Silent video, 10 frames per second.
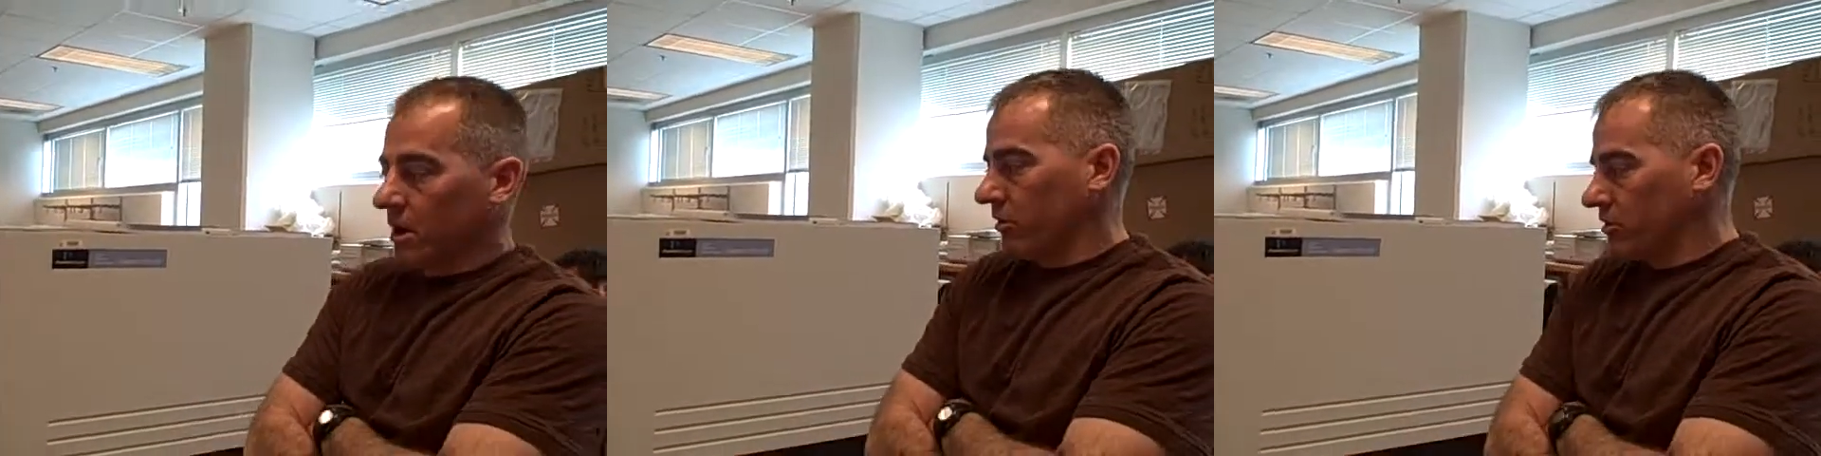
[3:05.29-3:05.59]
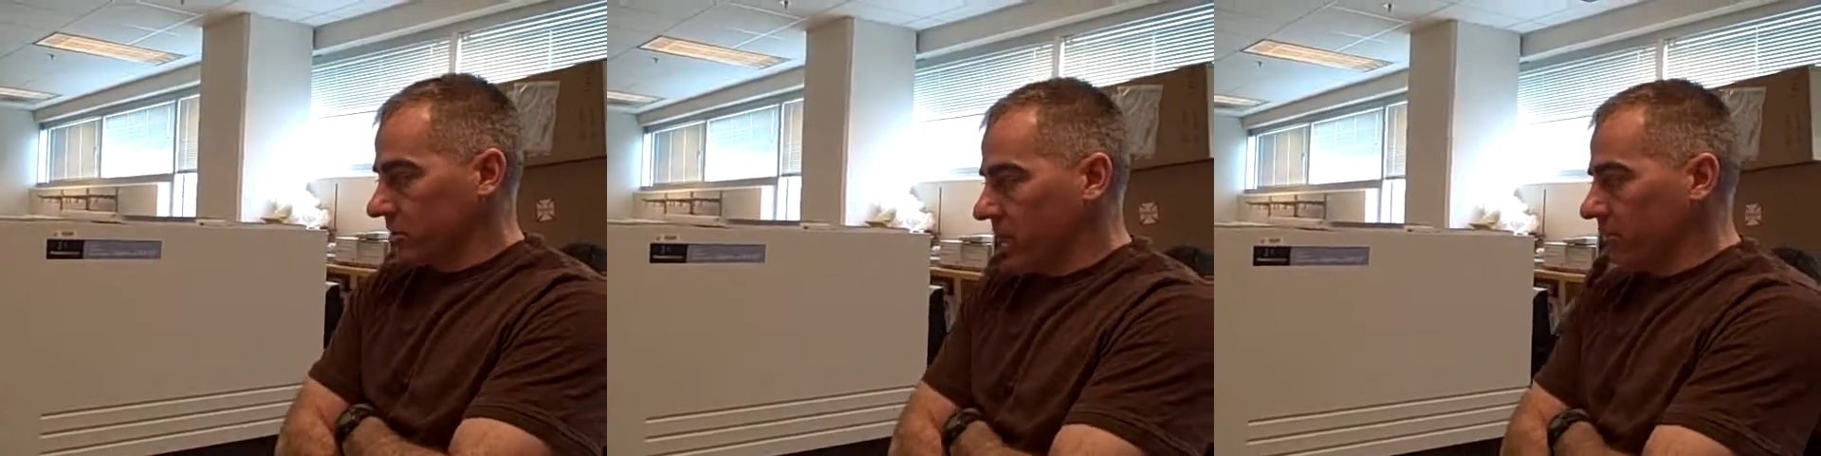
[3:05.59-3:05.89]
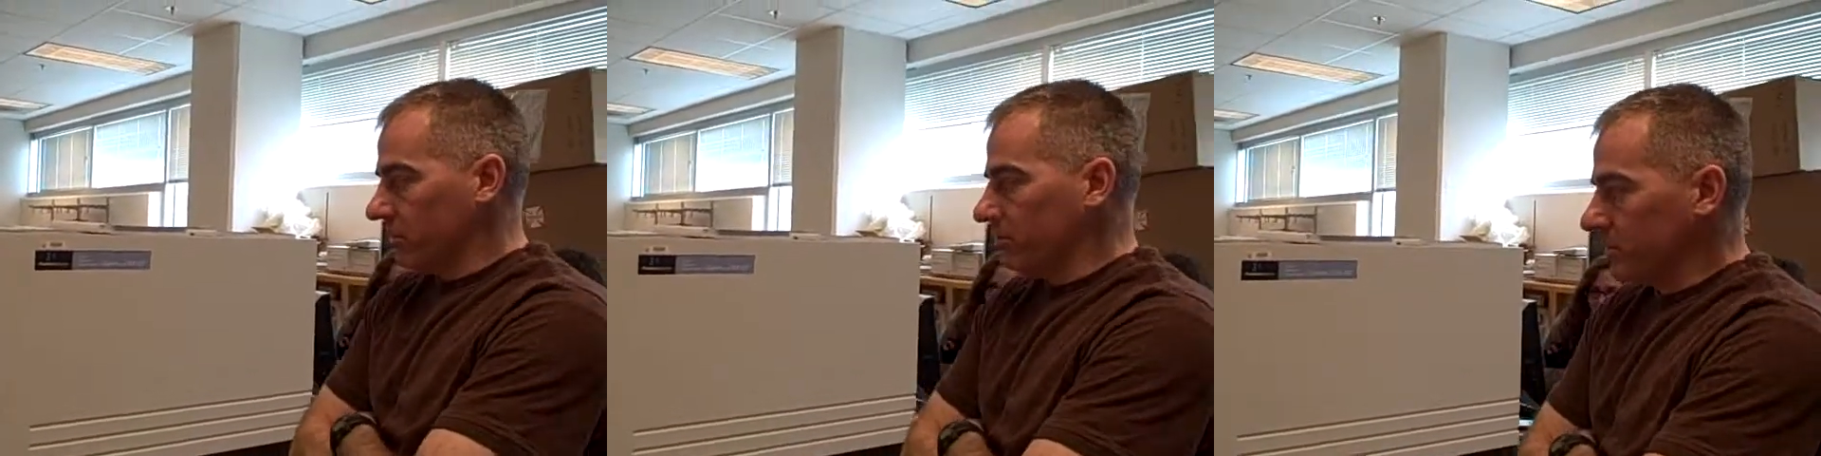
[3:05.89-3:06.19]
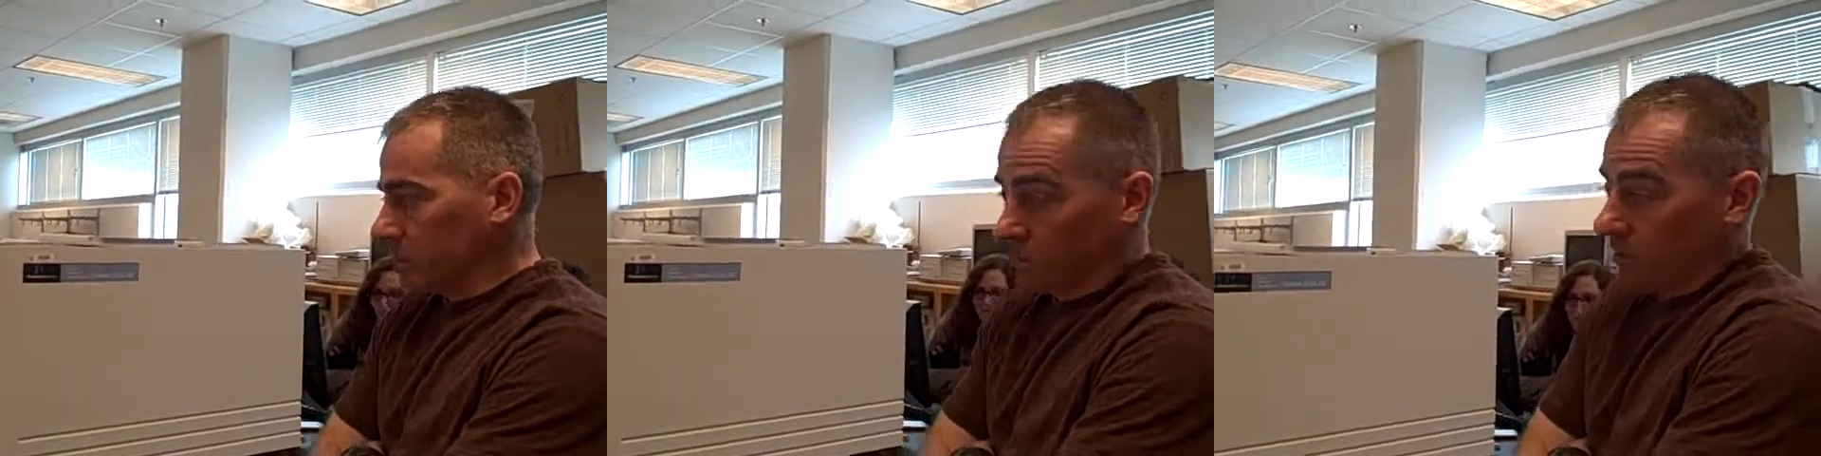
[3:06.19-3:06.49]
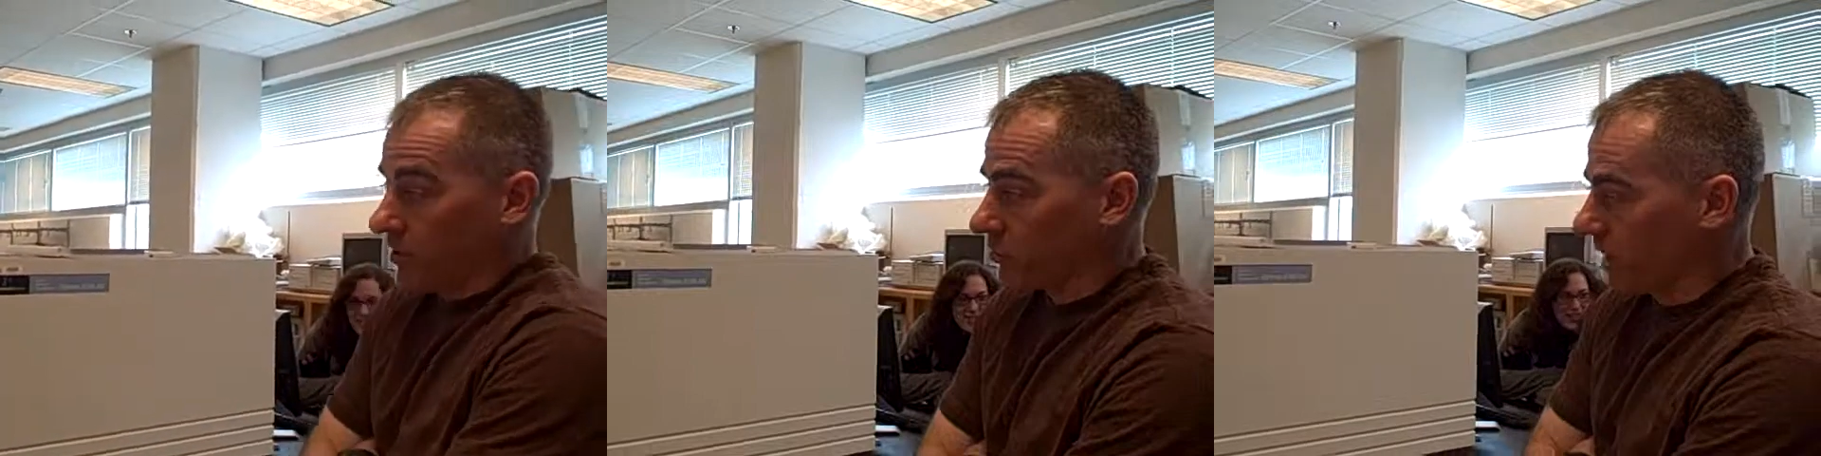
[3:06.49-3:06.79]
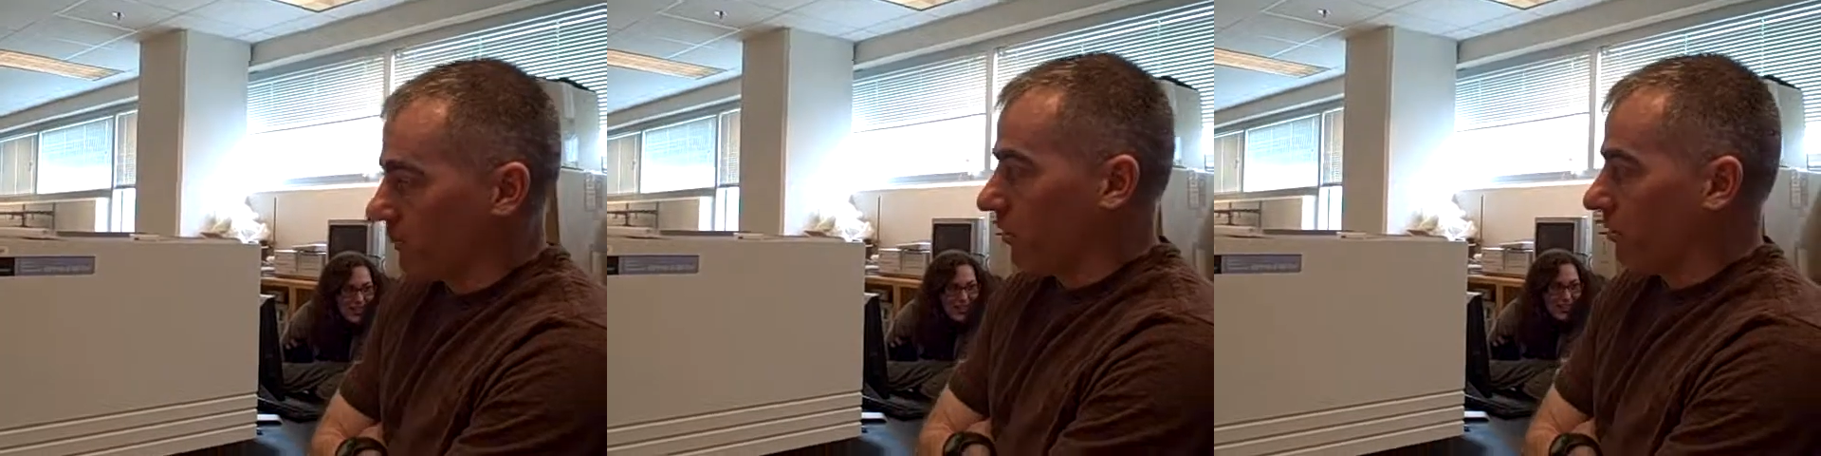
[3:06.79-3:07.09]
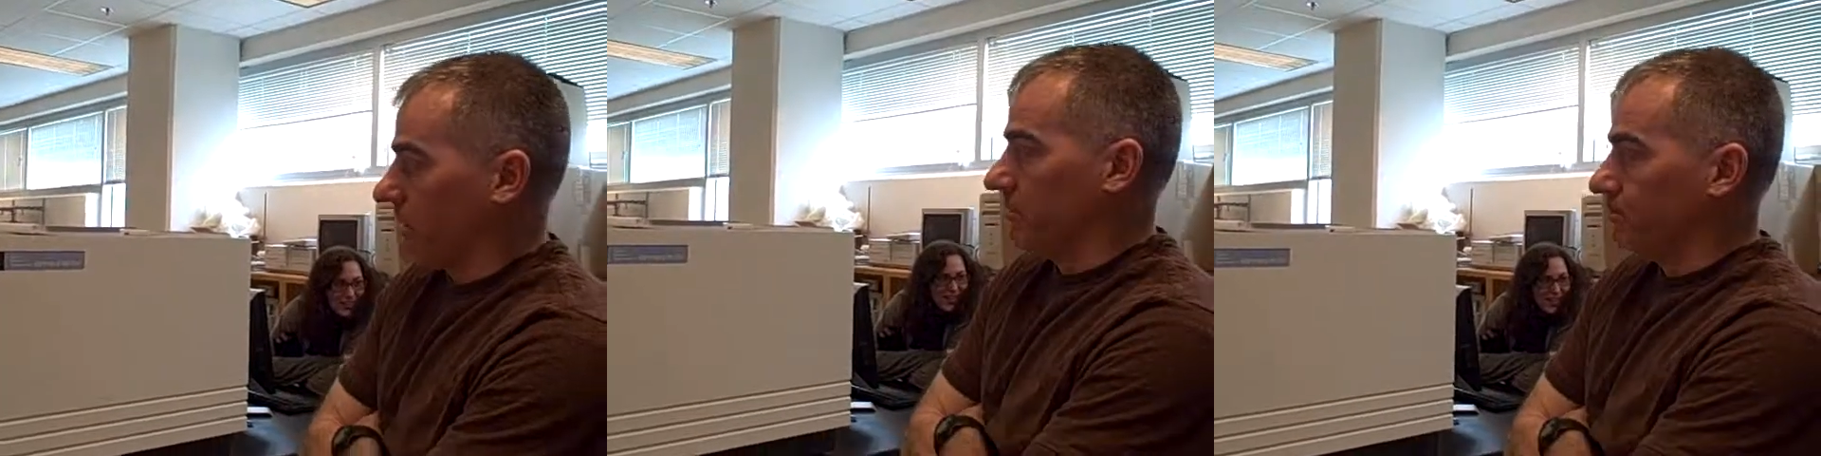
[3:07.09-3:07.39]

in your sample. So it's pretty straightforward.